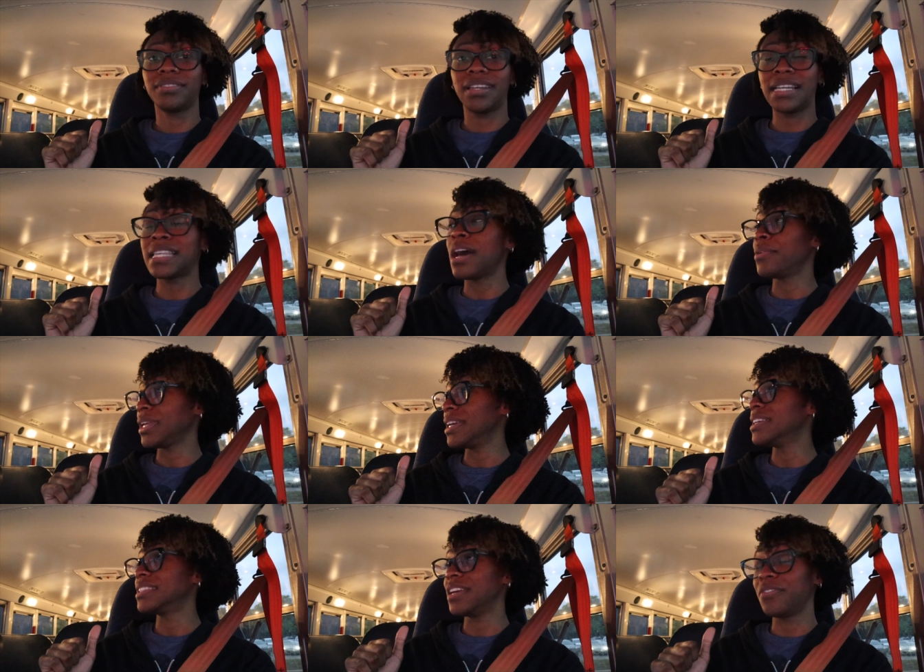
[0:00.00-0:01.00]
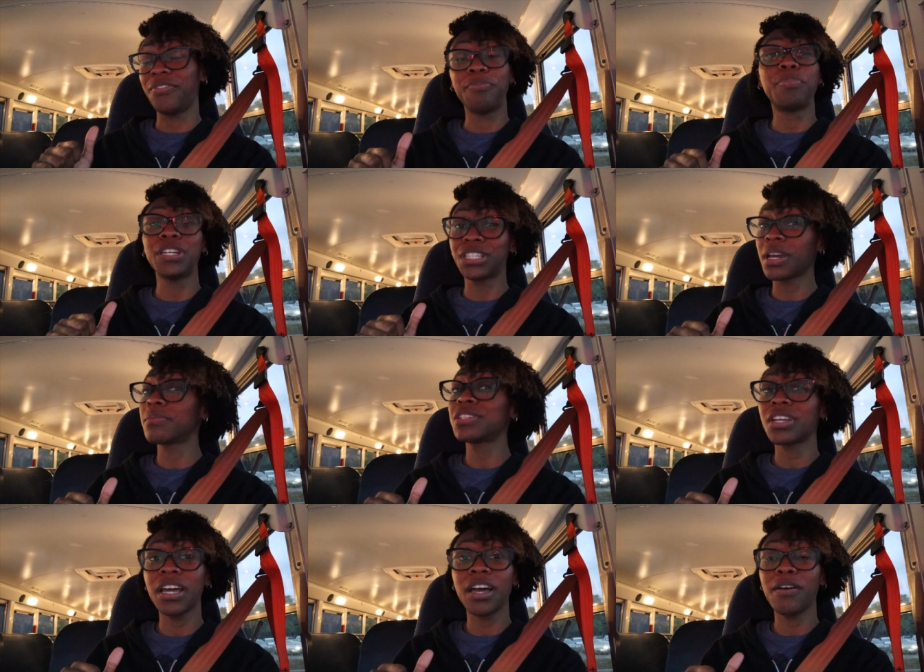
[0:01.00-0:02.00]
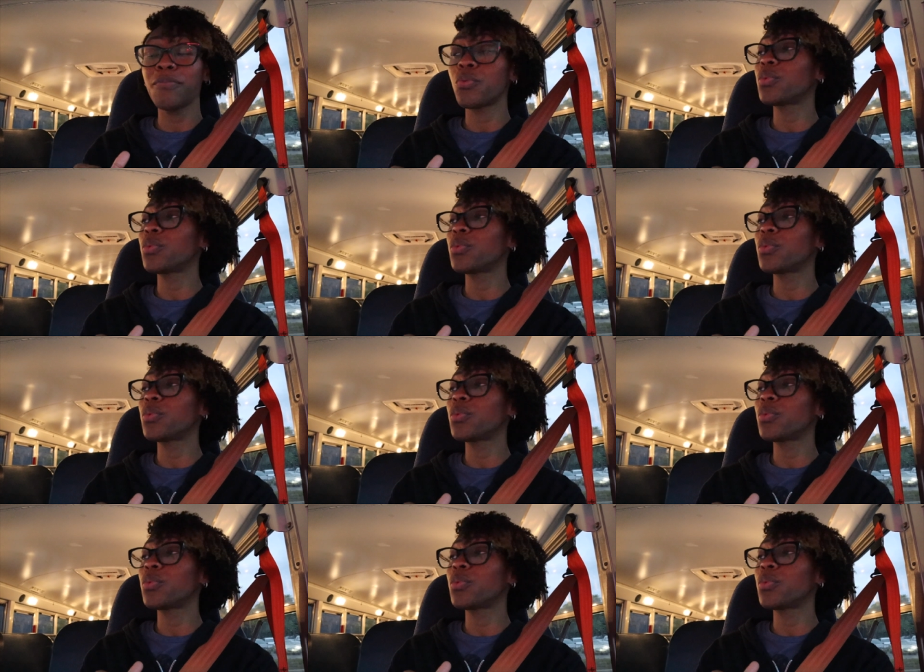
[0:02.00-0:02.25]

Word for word: That's how it is. If push comes shove,